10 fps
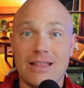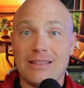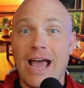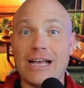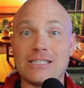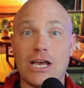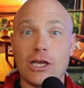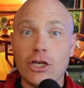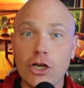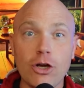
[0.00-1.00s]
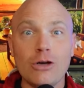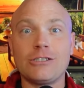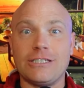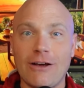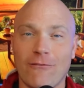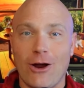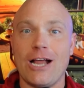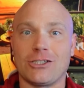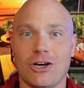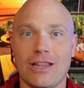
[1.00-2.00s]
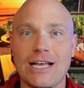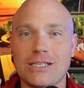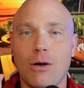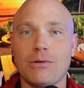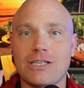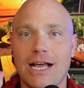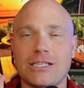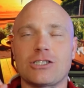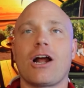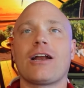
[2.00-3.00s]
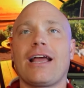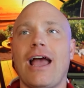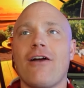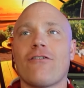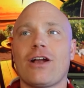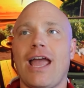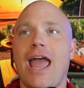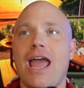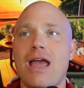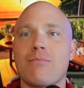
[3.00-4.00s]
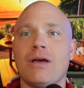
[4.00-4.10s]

That is a huge differential. That's almost like starting every game